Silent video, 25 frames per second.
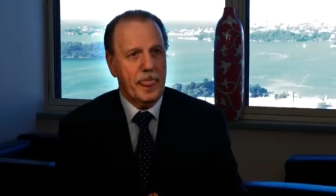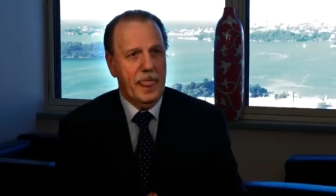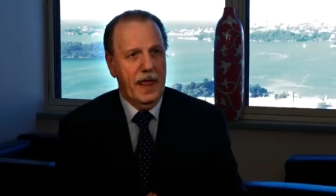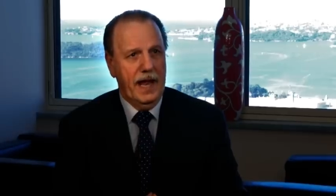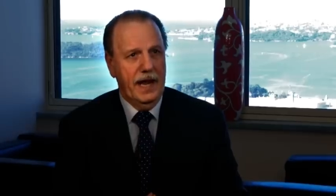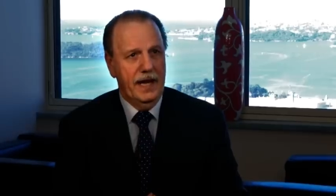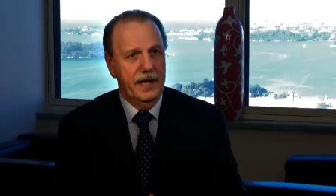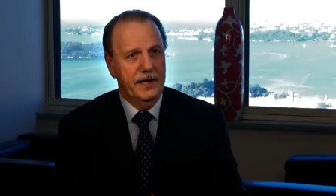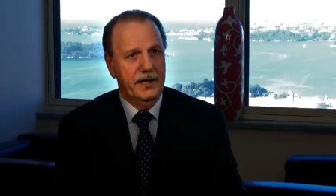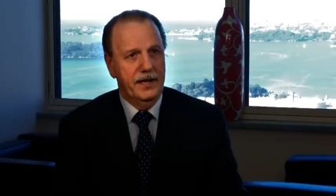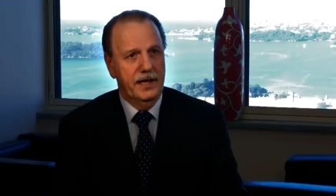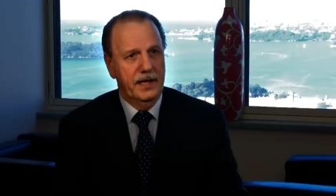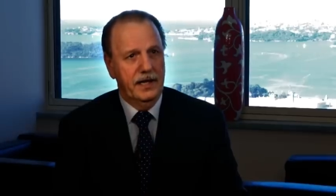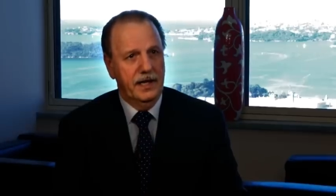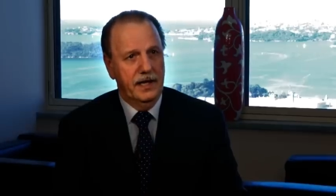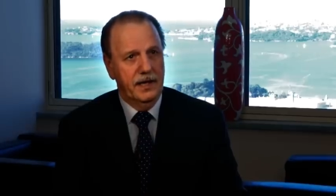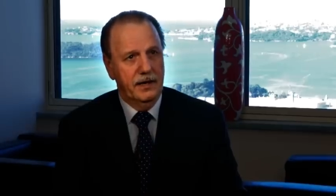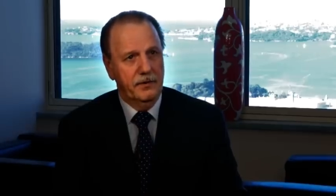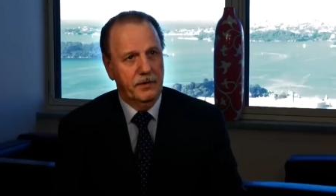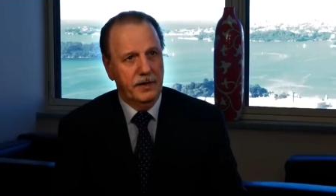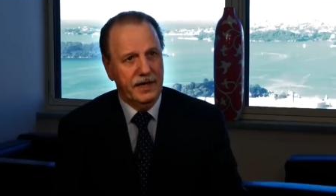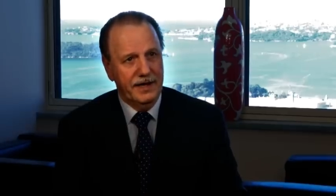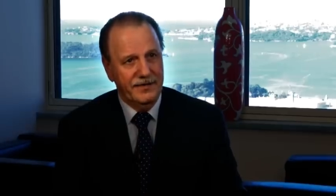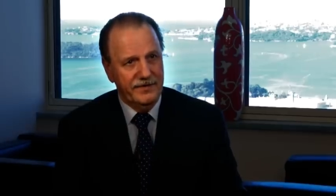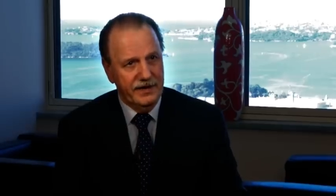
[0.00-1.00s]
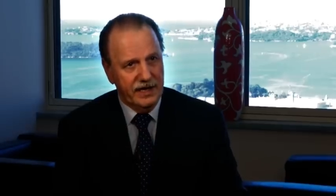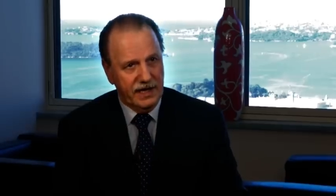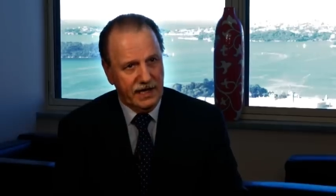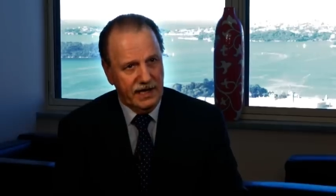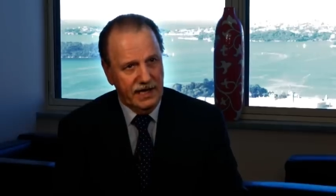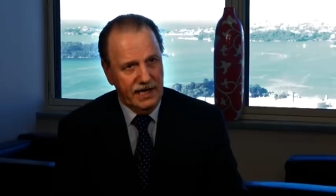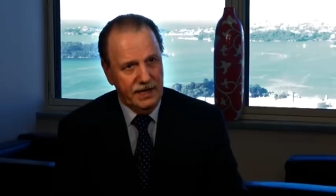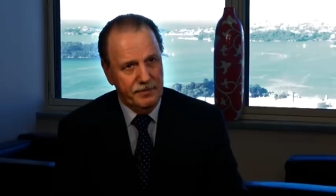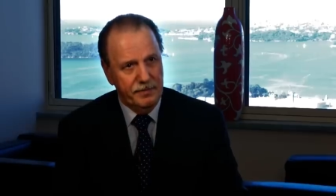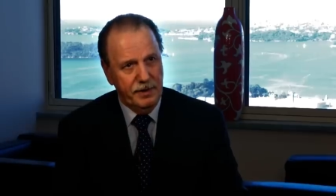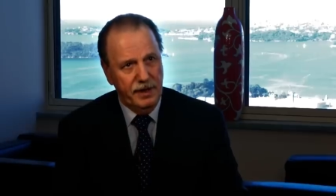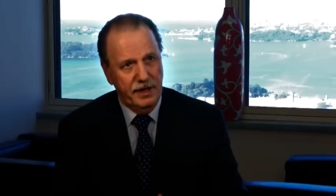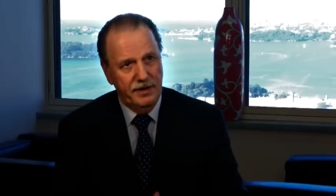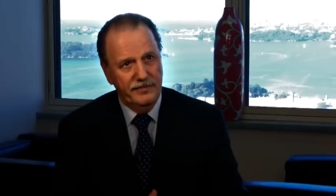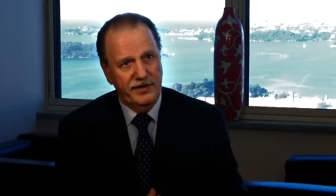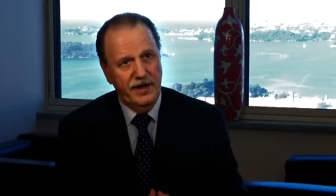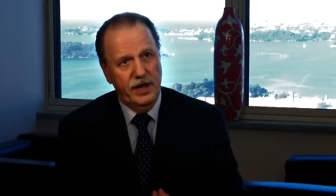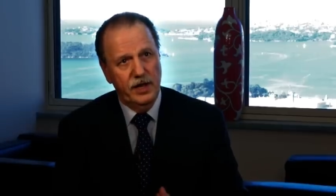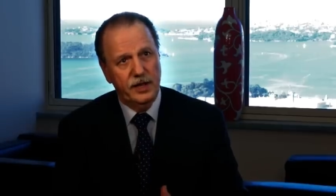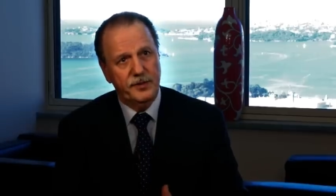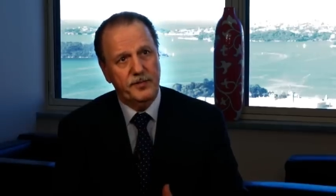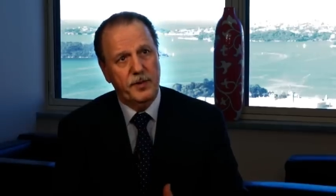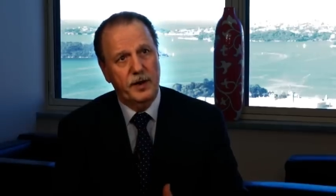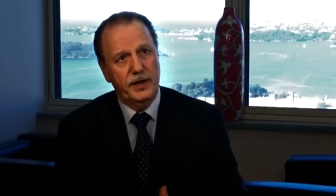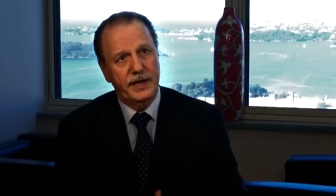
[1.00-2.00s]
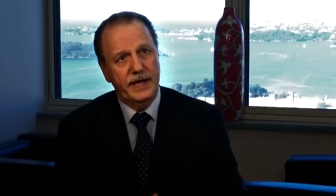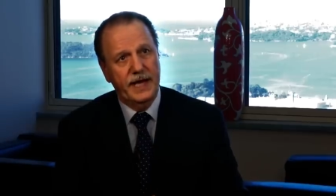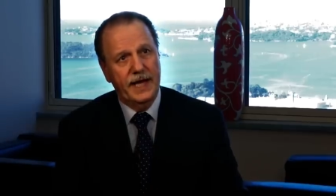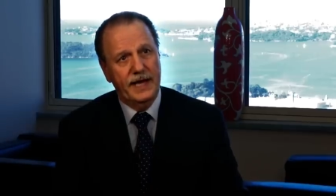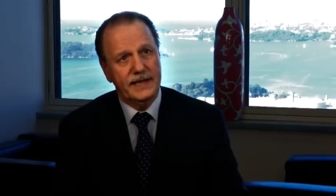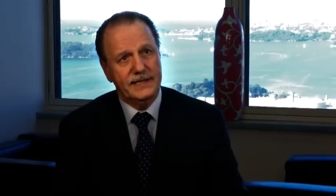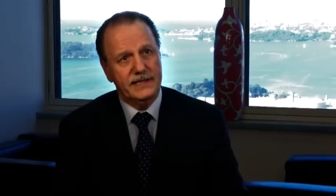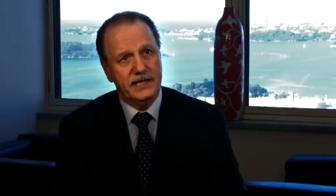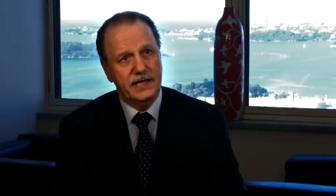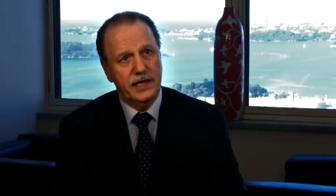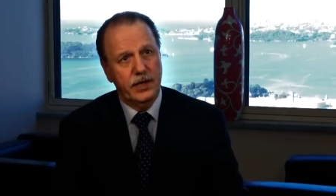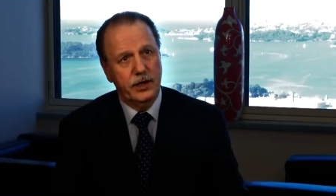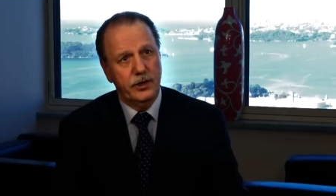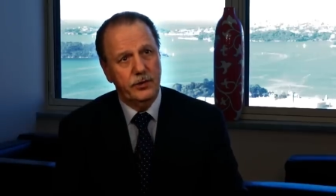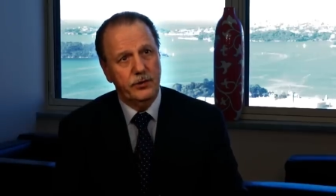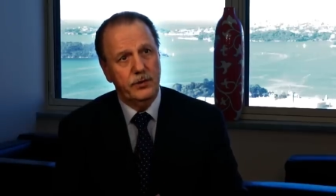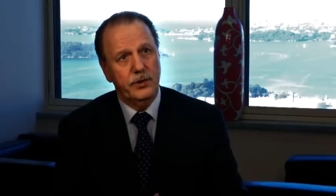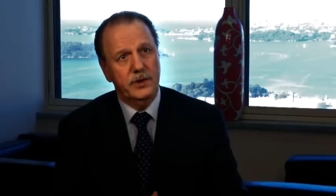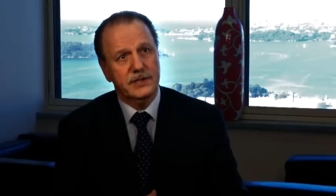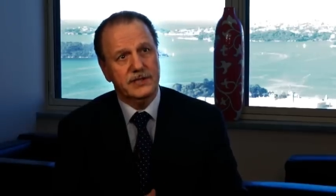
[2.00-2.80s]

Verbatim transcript: and uh, were given a clean bill of health by the ATO.